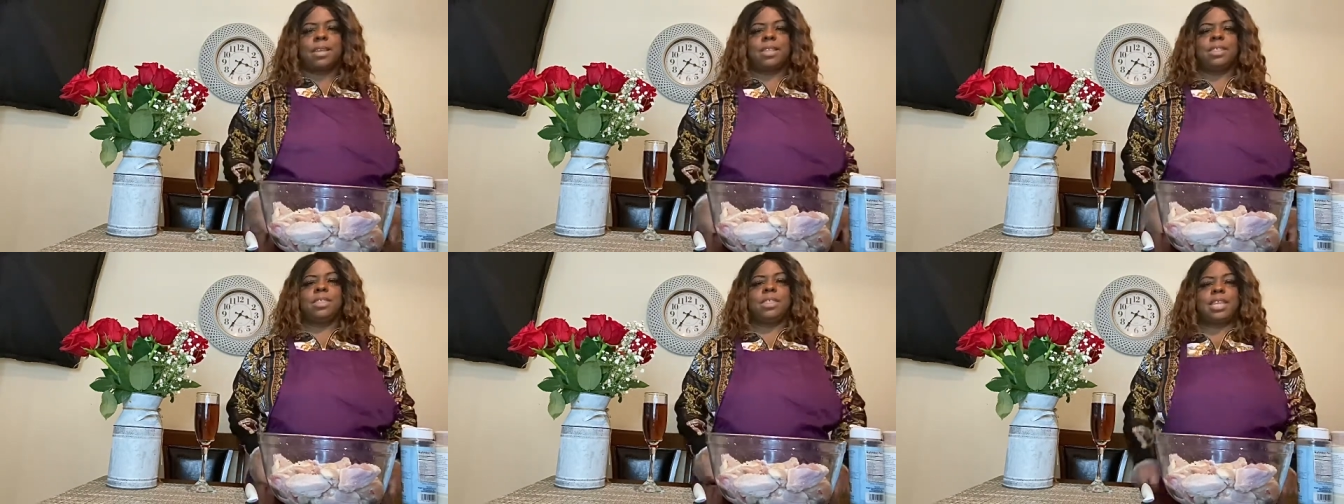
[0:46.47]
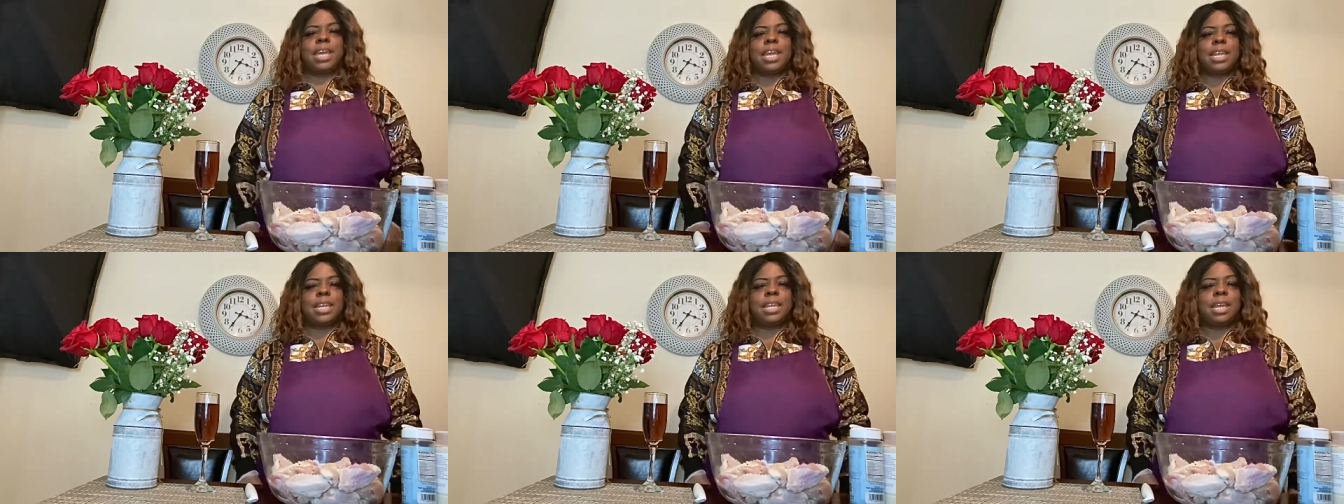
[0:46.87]

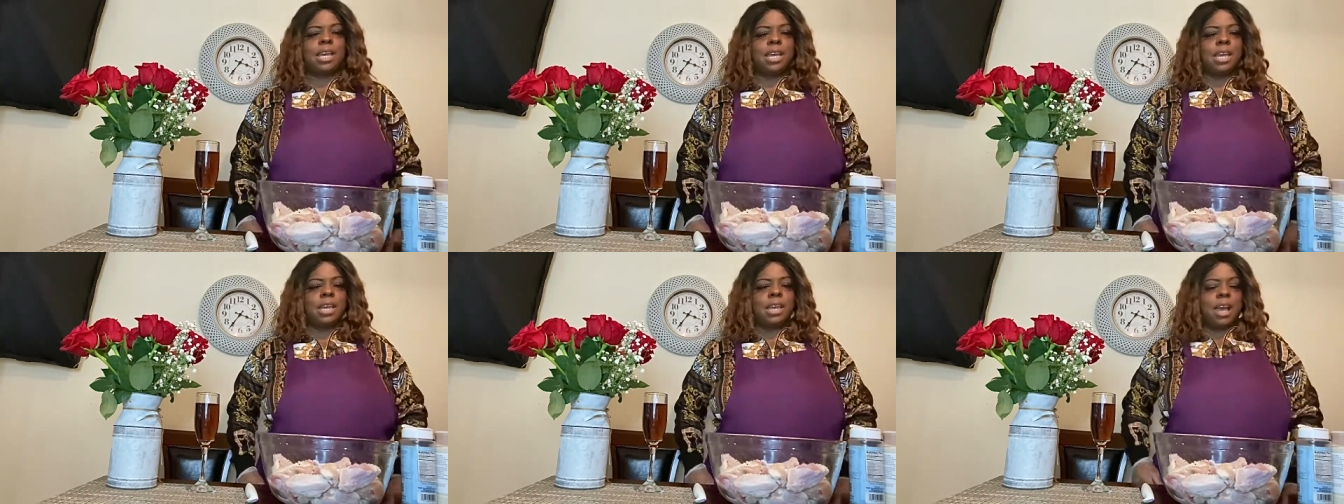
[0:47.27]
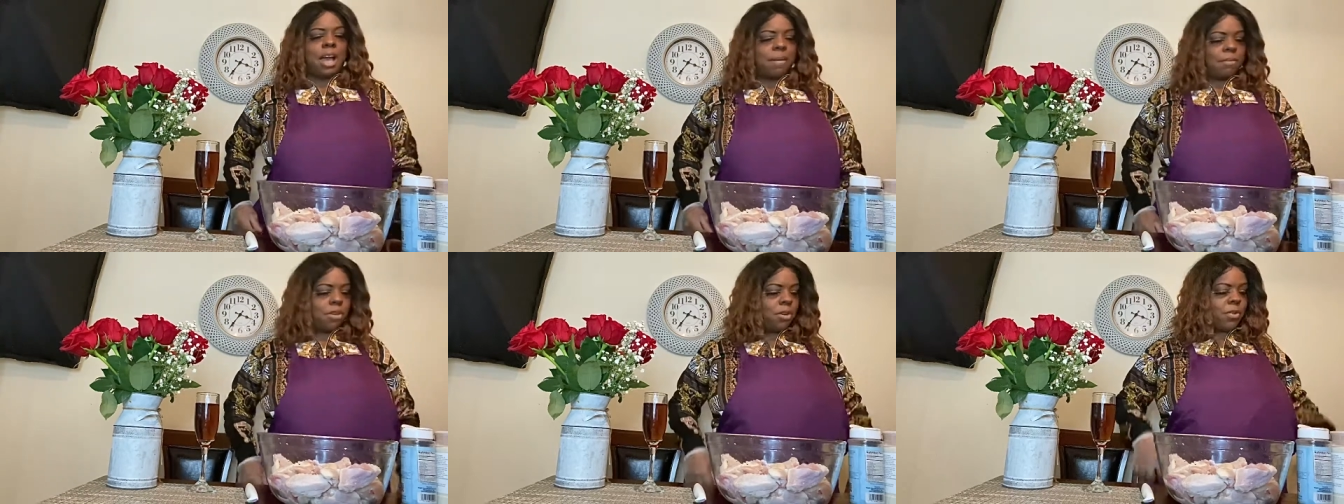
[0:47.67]
Then
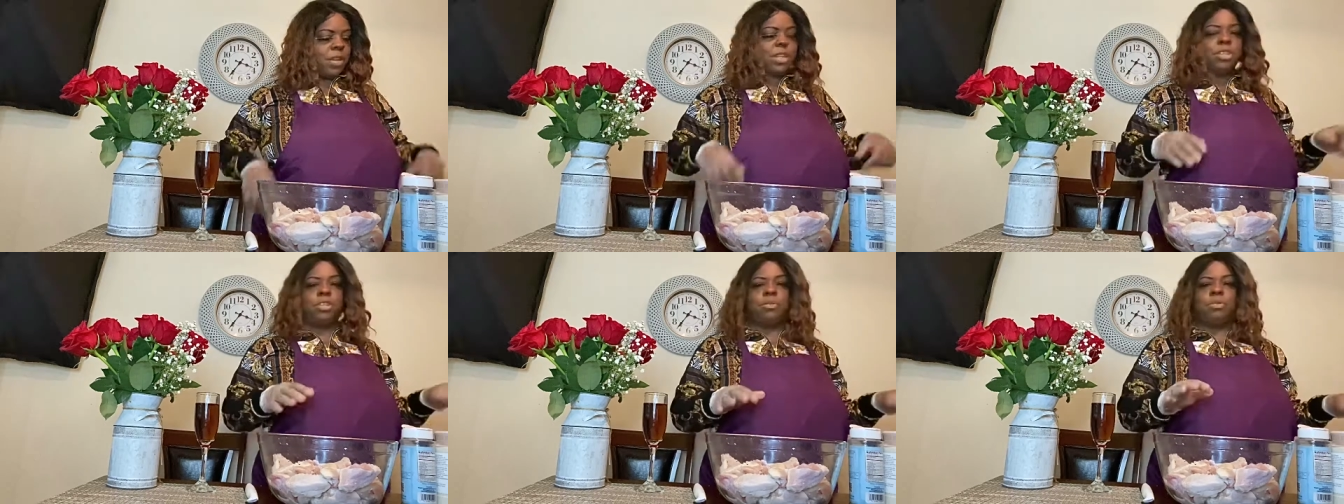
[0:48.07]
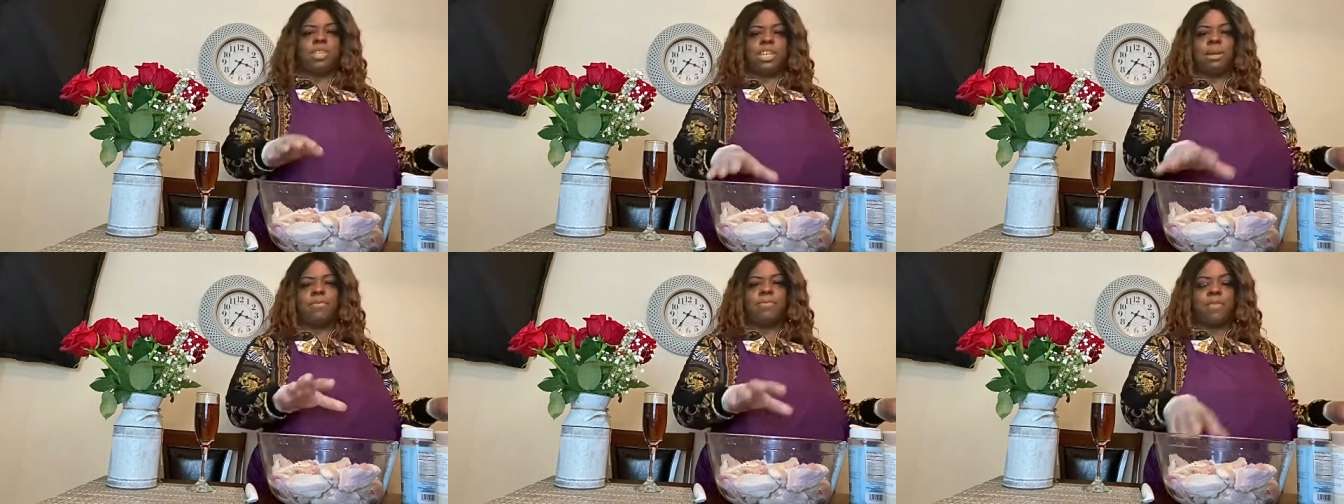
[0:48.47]
I'm going to
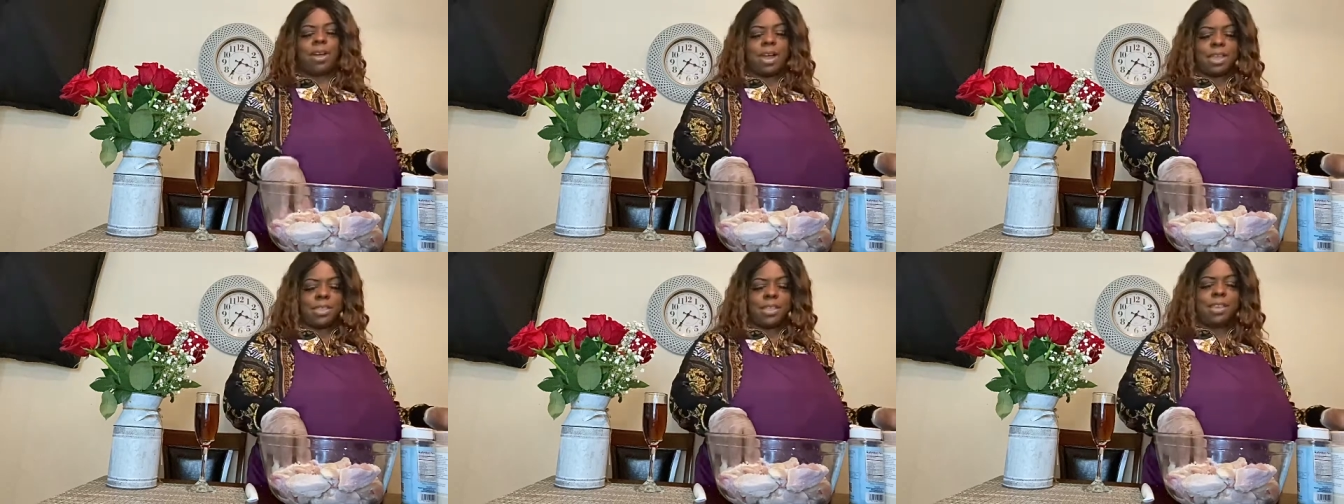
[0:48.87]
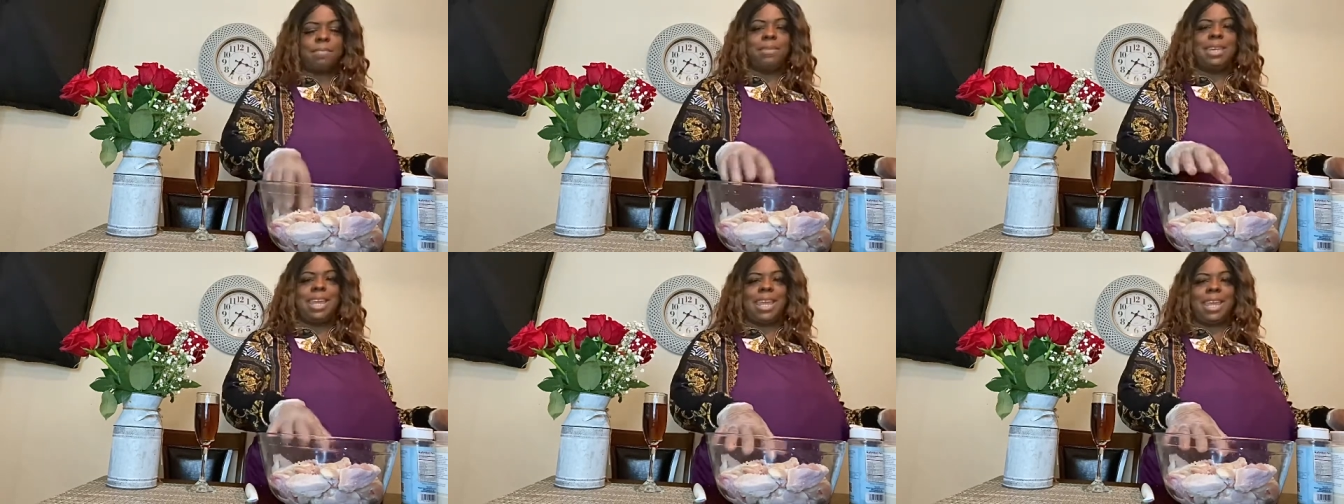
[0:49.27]
deep fry them
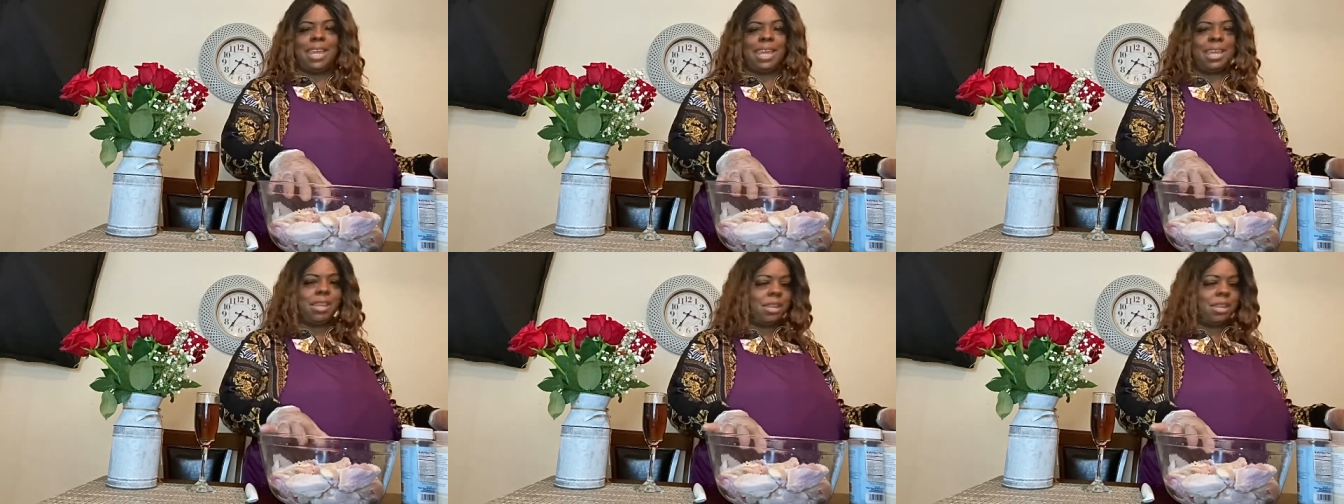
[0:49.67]
naked.